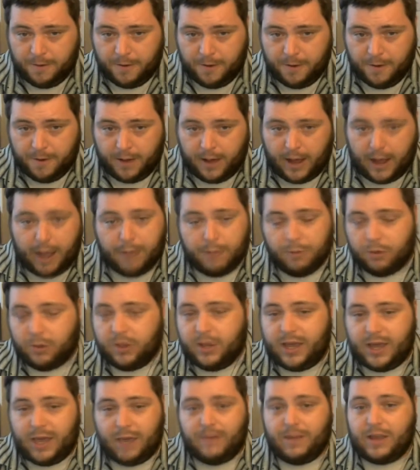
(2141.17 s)
I'm only
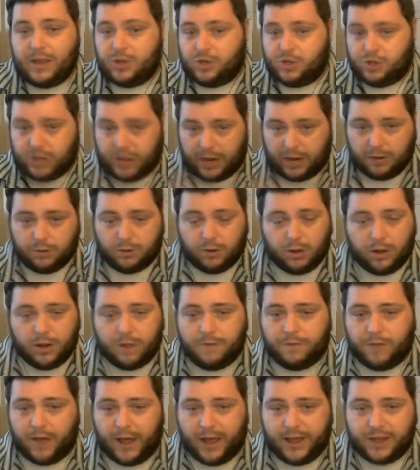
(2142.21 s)
giving general
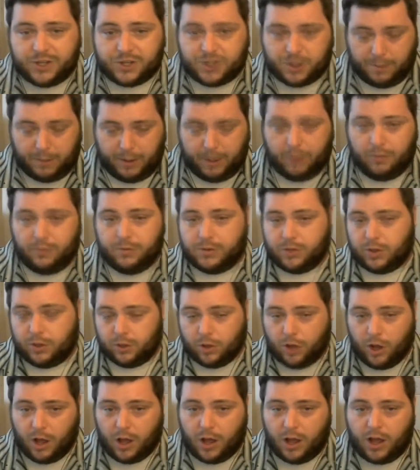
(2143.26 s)
advice about the
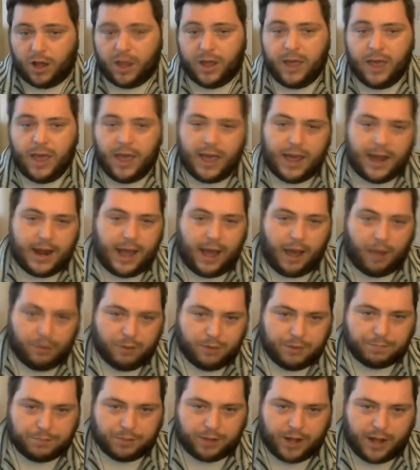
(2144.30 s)
law and how it
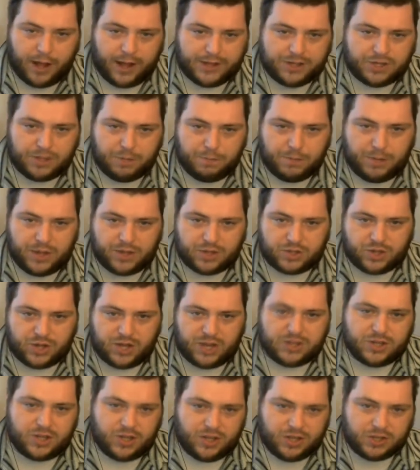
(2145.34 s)
applies in
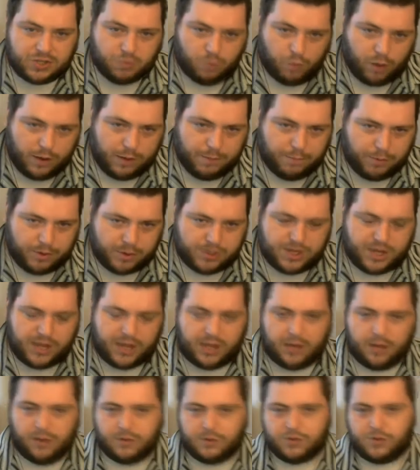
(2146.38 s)
BC to this one
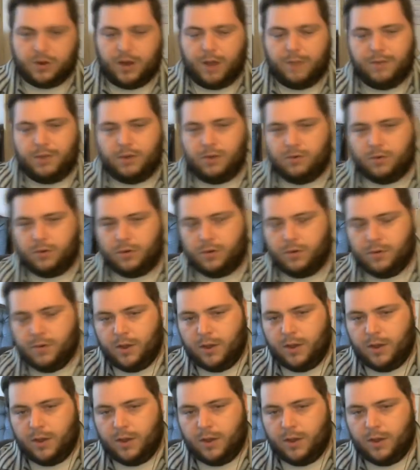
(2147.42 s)
particular tribunal.